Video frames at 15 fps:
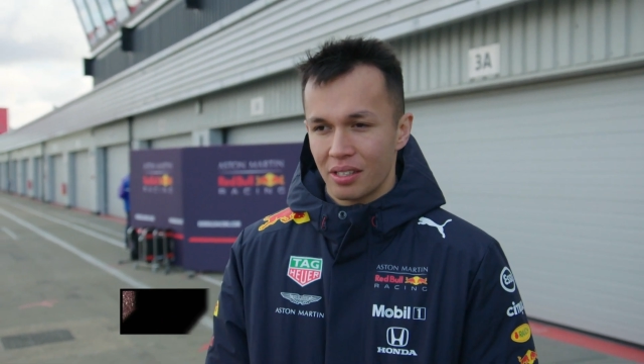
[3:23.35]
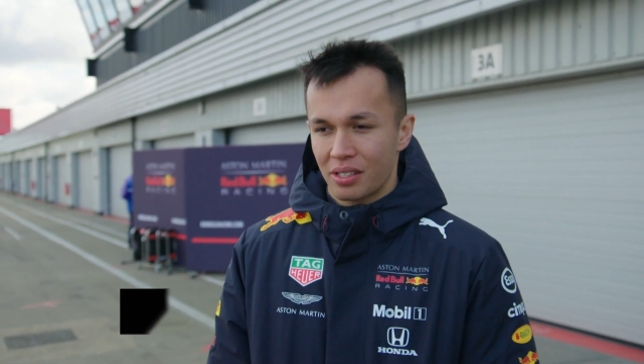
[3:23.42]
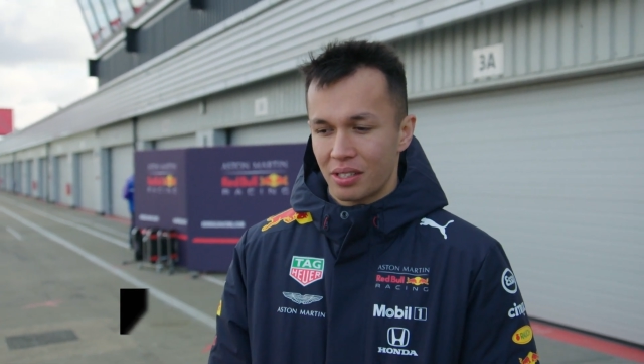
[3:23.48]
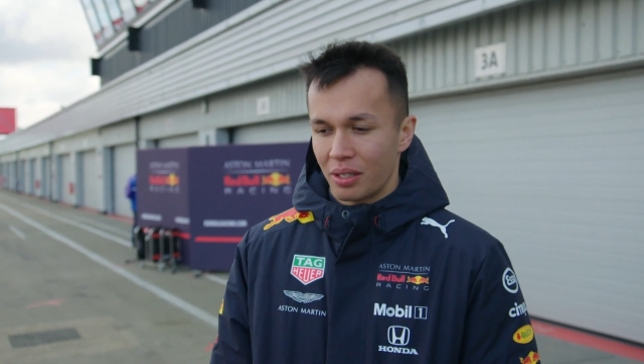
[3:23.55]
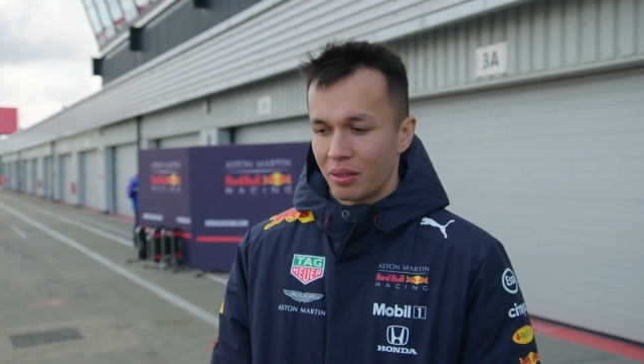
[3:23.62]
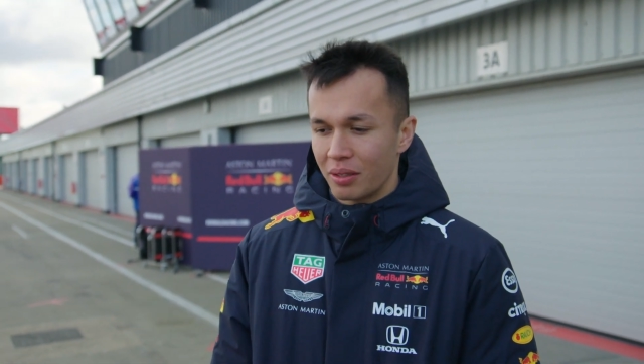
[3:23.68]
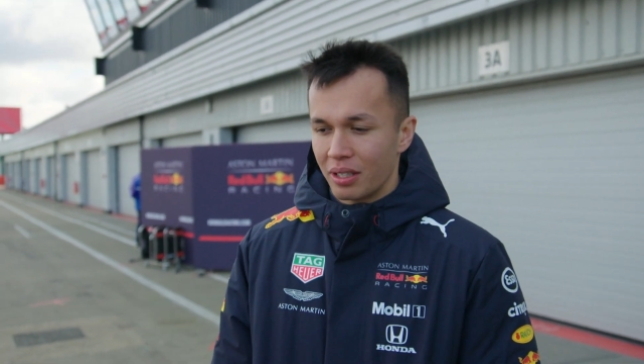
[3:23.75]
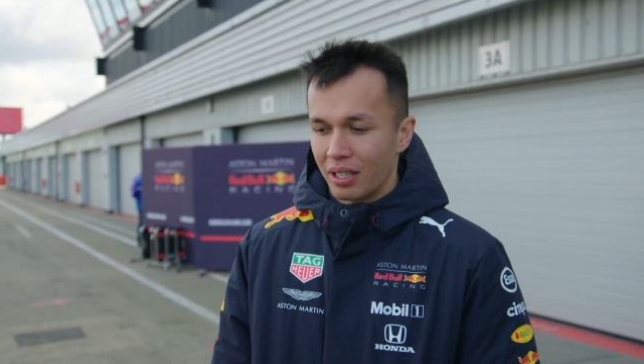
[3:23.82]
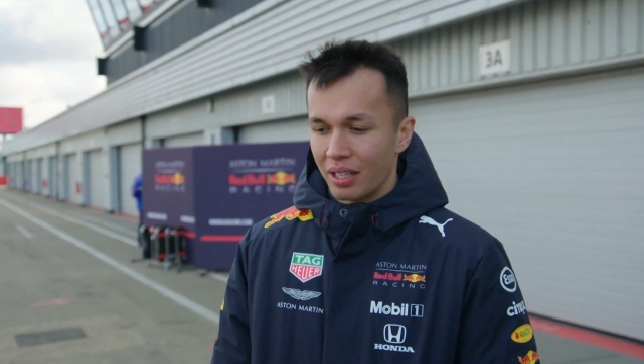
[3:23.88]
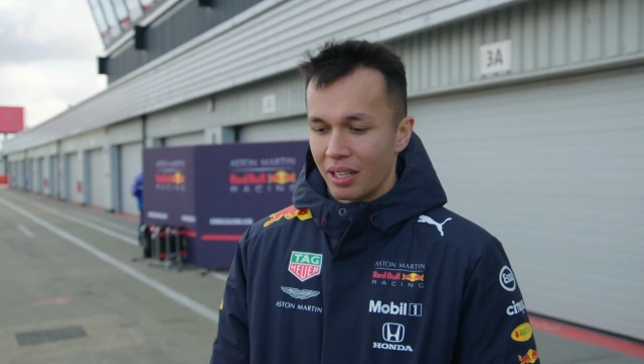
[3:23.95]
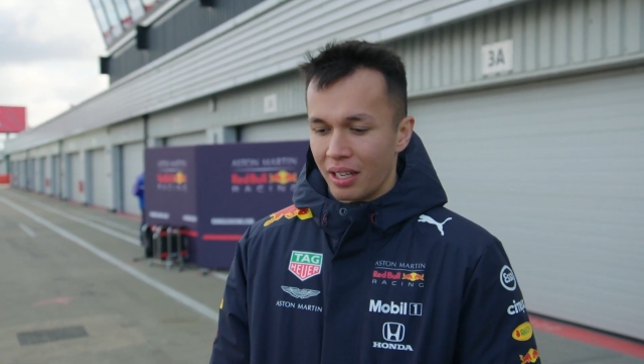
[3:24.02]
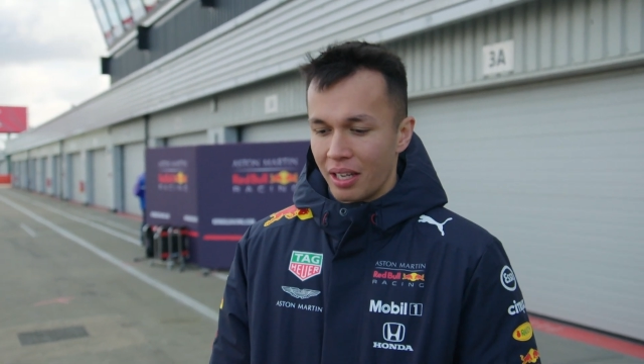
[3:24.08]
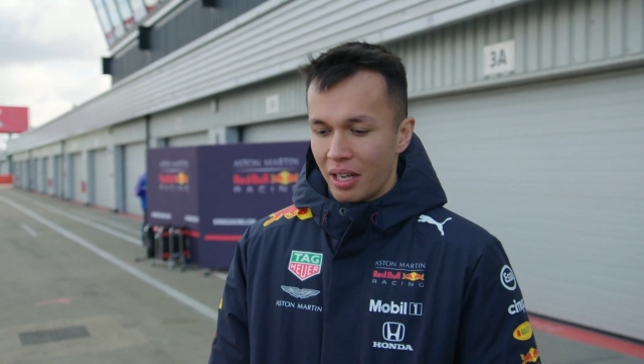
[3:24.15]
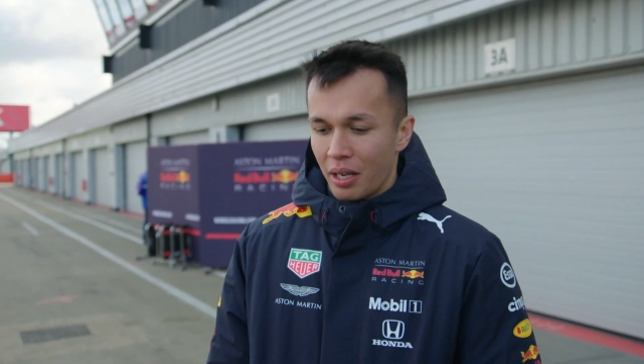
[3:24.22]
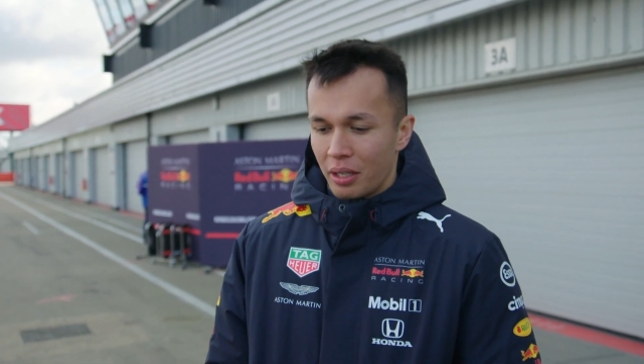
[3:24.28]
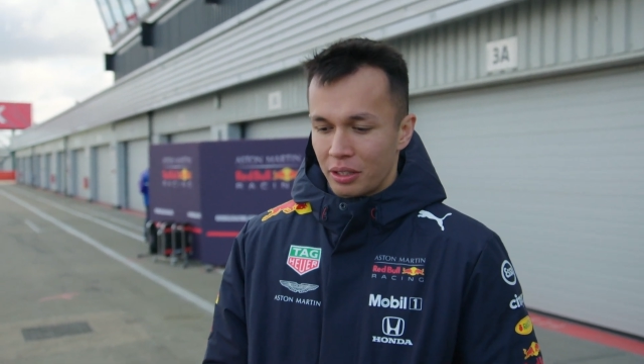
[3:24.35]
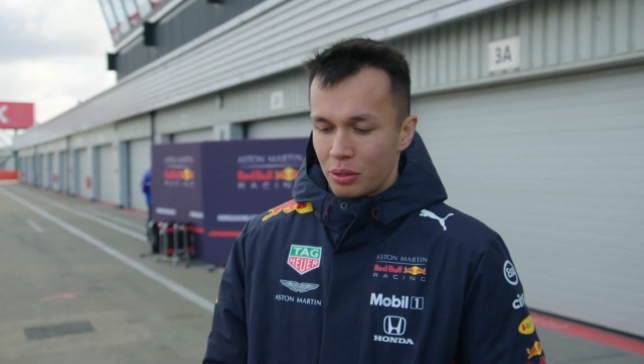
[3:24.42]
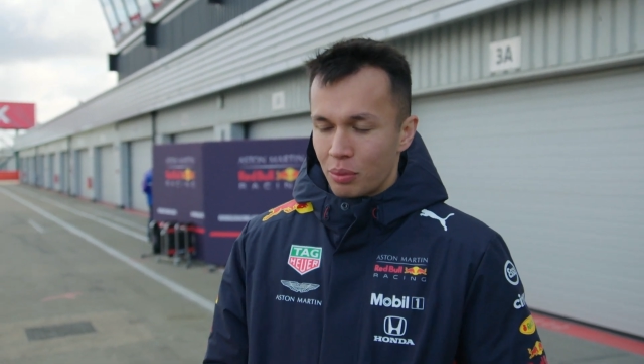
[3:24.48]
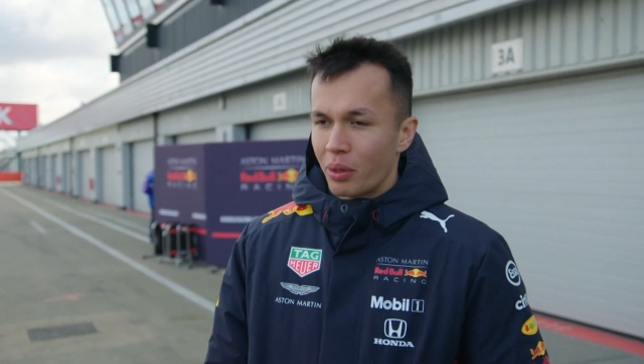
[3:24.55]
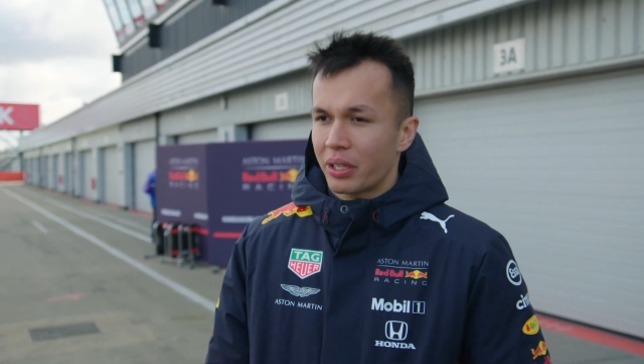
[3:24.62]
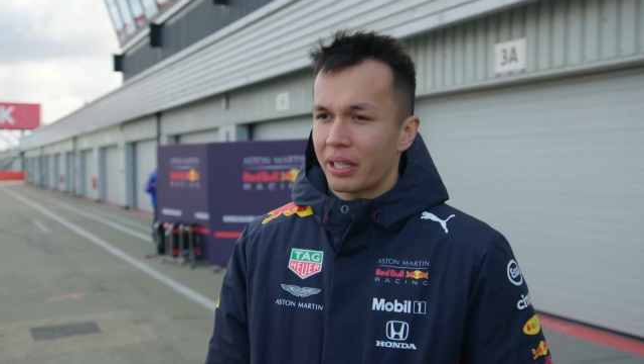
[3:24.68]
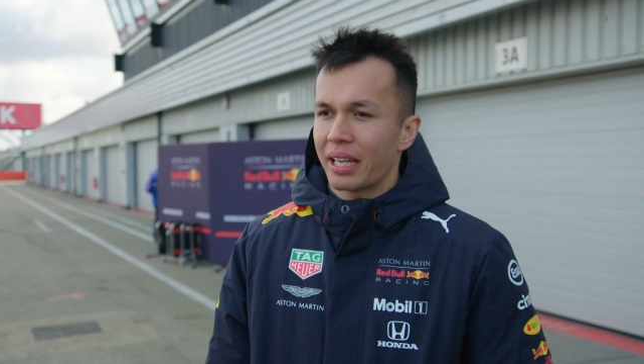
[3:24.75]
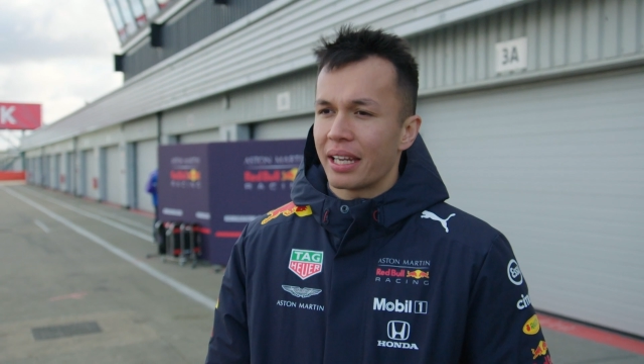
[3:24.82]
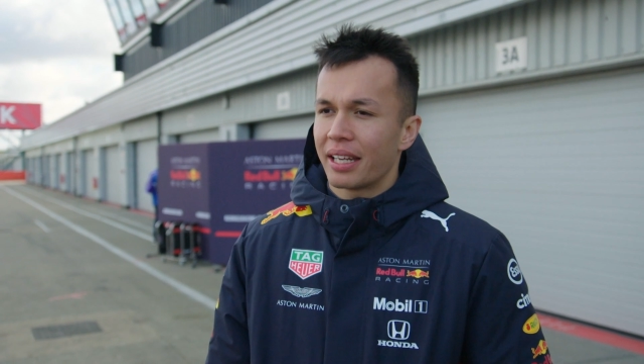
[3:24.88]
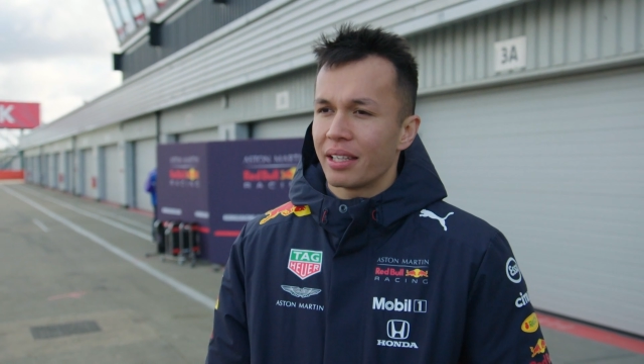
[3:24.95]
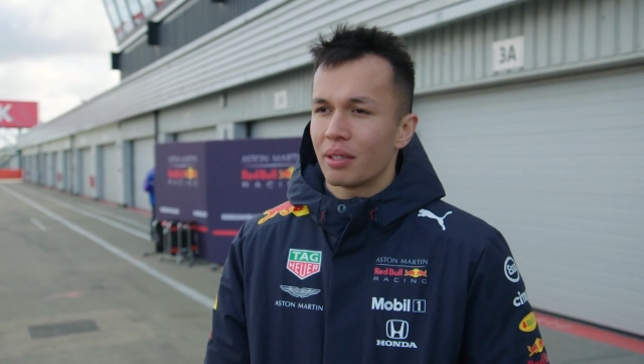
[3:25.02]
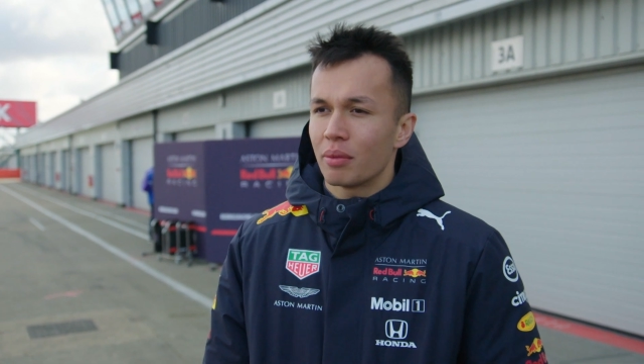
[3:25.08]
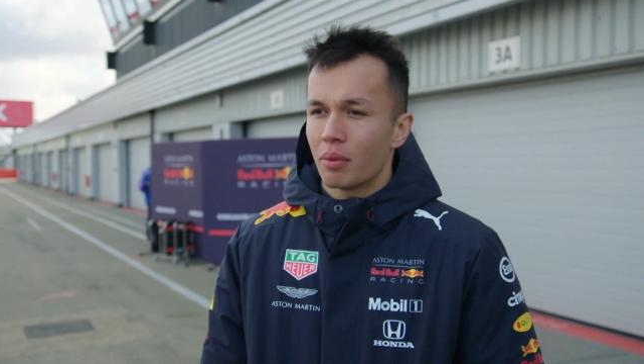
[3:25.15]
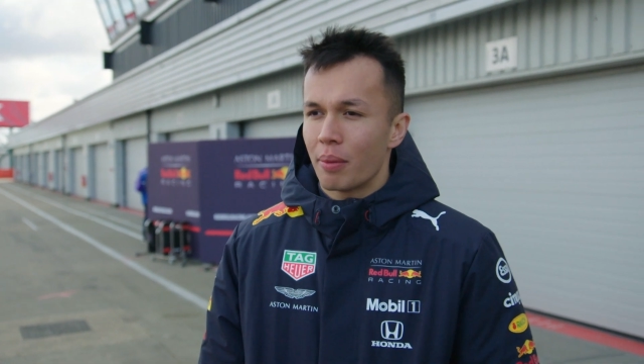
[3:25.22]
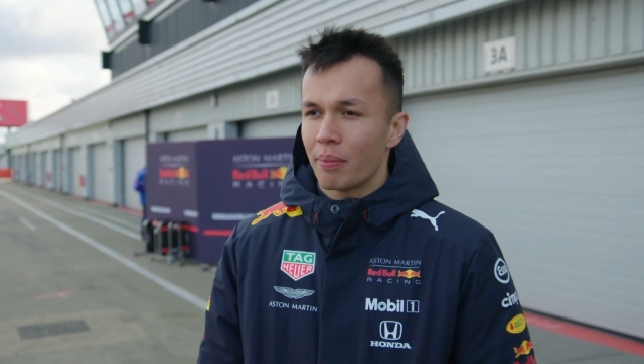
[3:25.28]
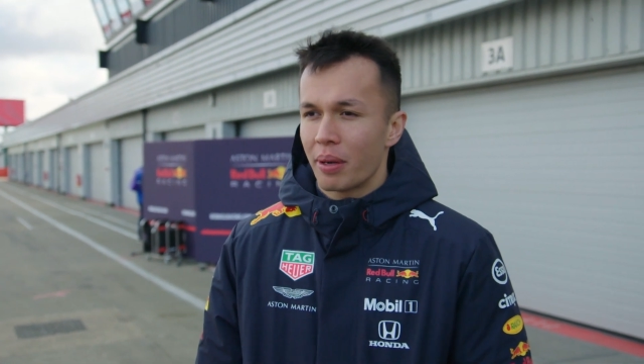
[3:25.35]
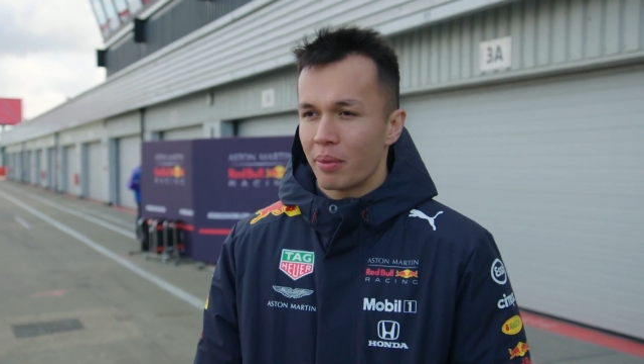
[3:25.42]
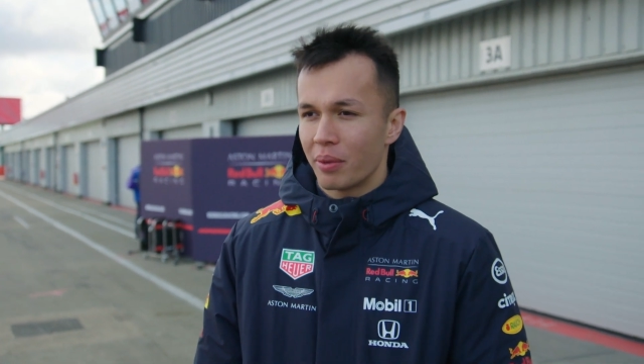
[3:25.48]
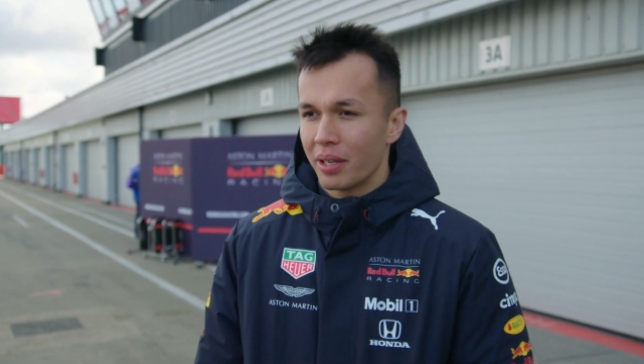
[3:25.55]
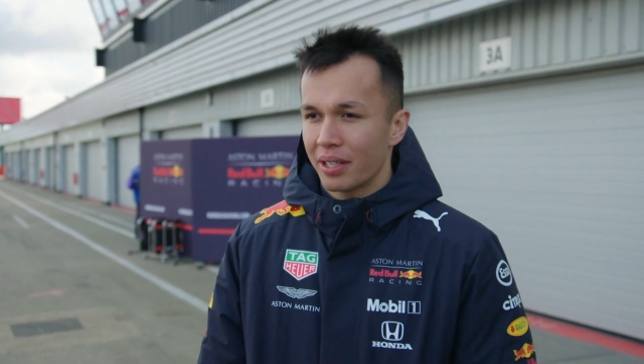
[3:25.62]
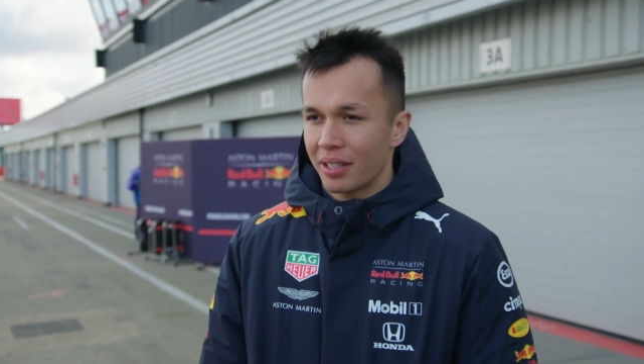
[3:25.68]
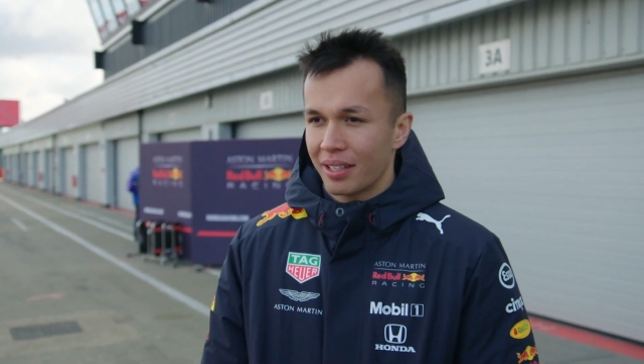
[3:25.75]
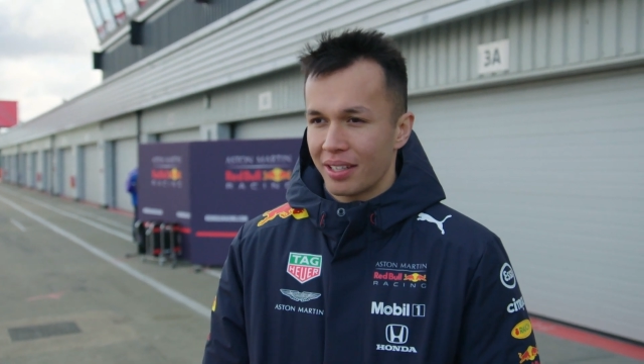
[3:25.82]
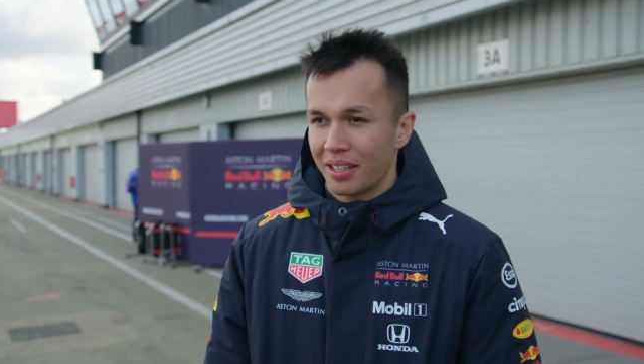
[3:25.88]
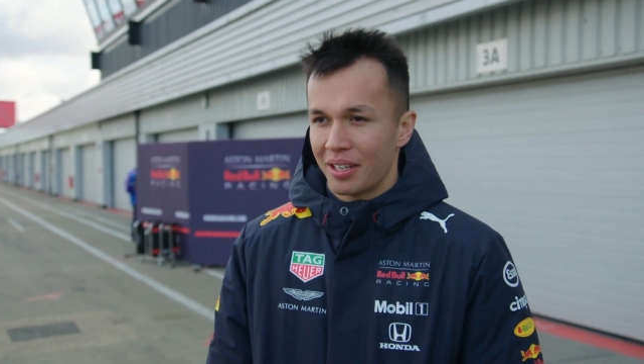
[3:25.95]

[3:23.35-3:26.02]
So just working at it one by one,